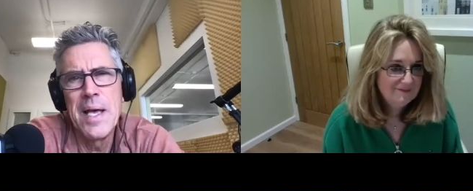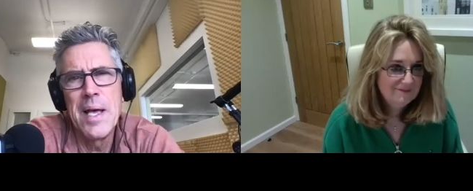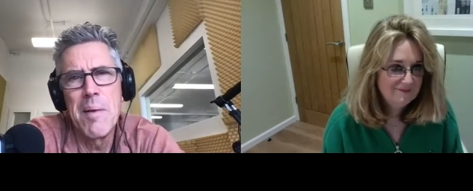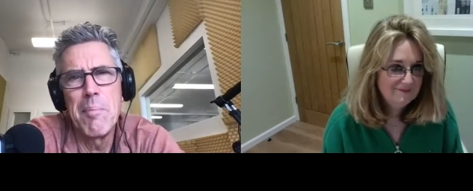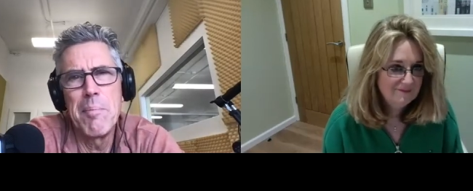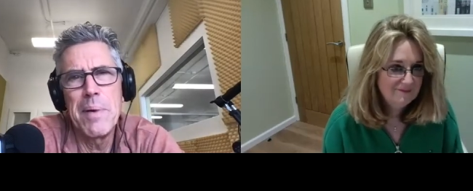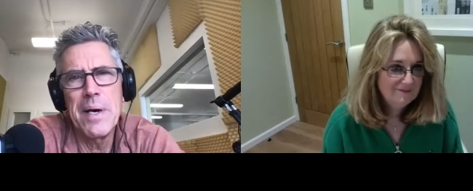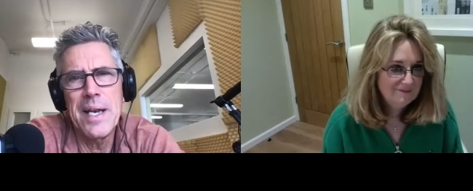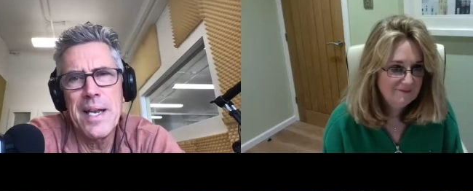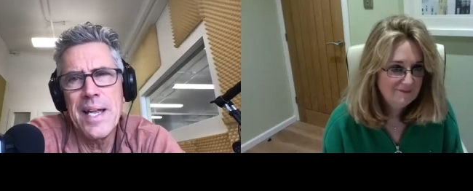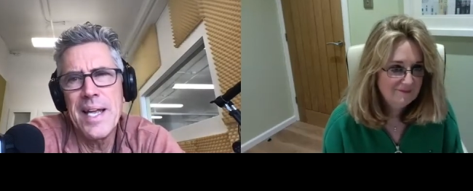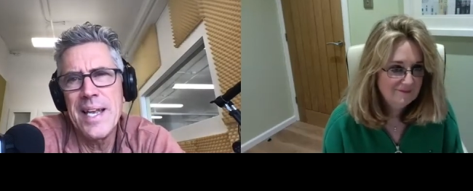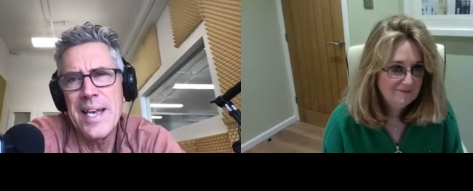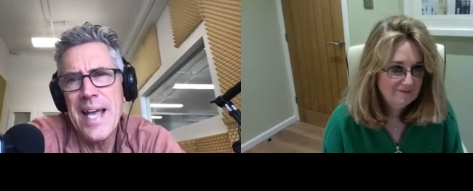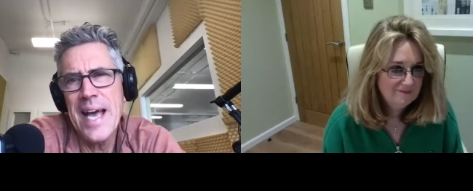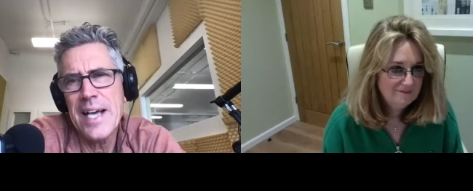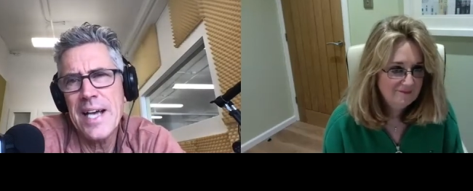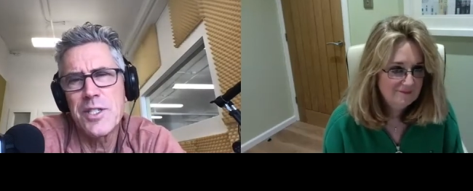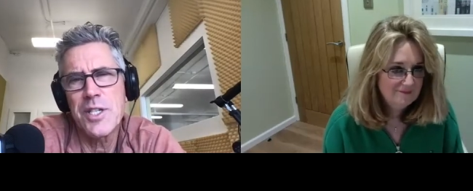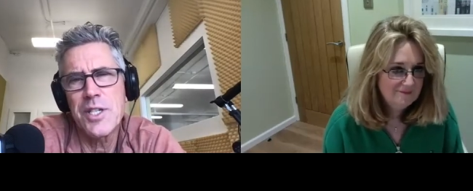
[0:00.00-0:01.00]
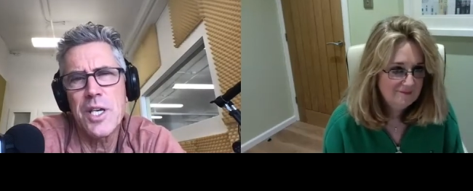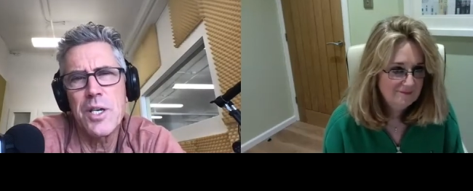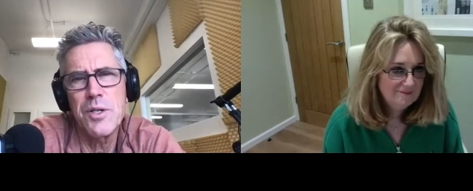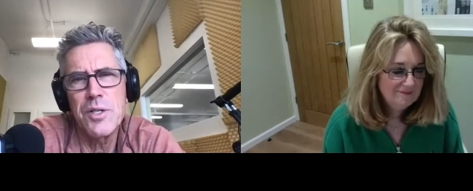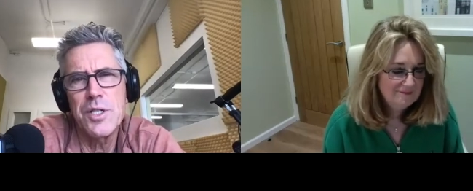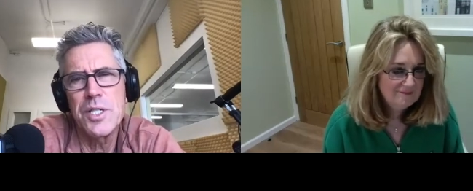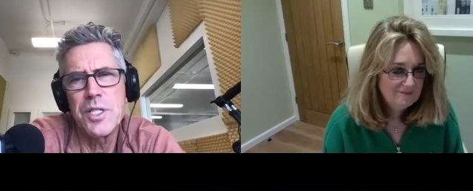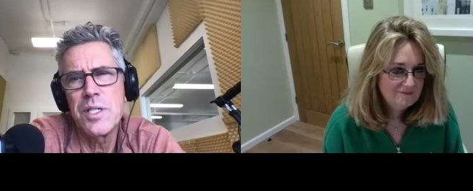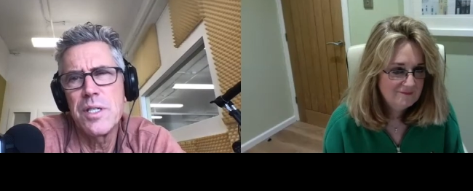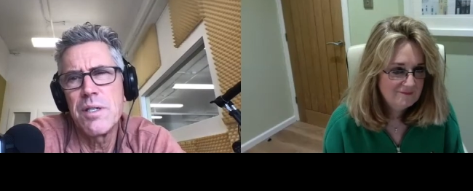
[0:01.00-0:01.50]
Speaker 1: but in
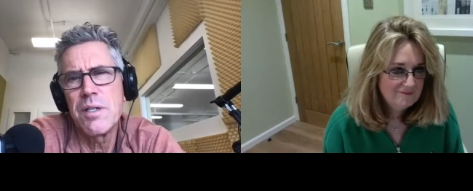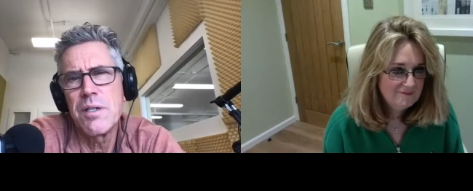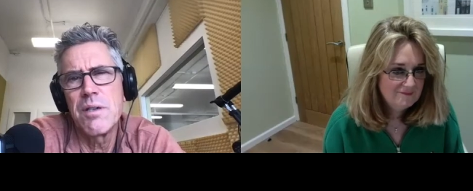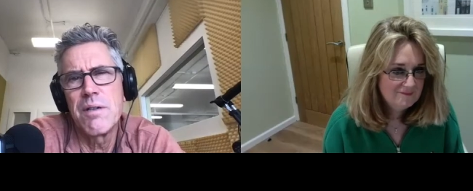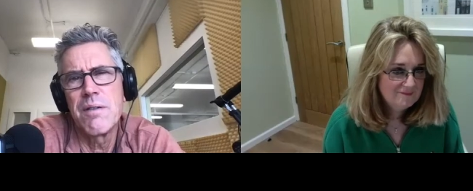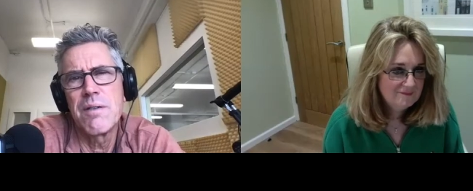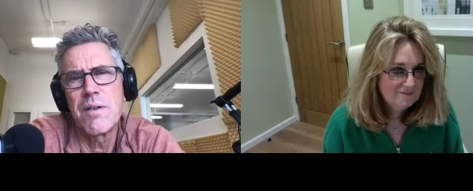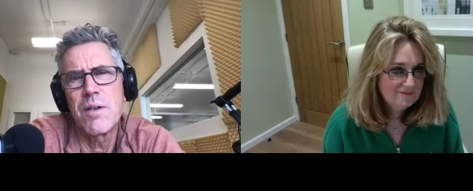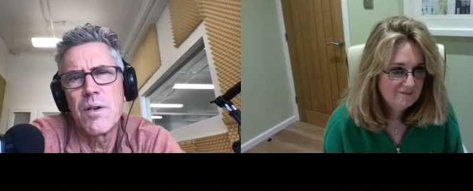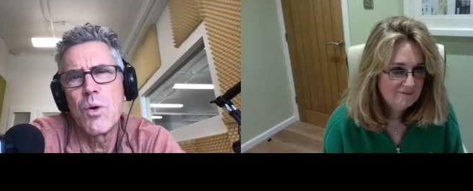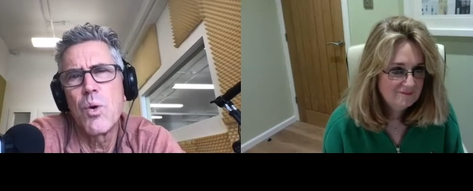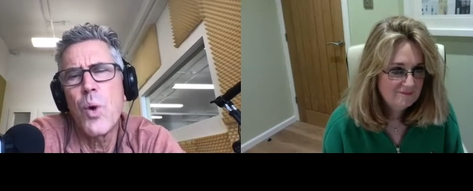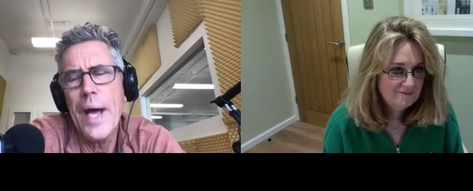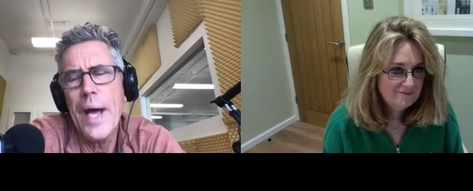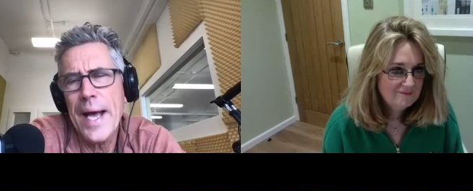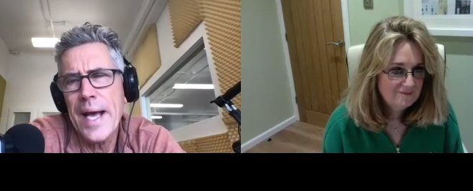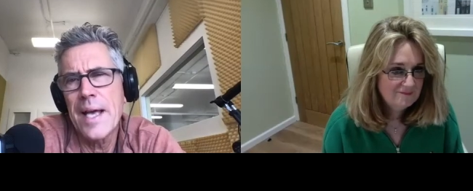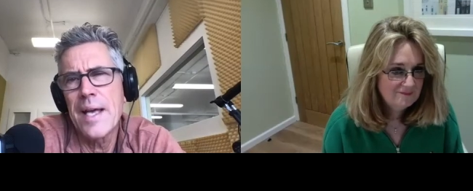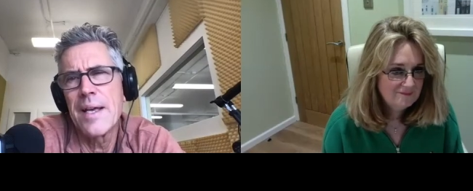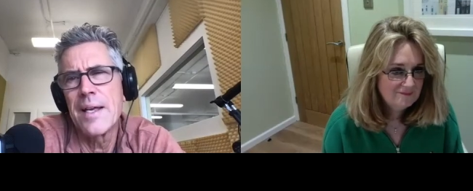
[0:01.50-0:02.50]
execution, quick.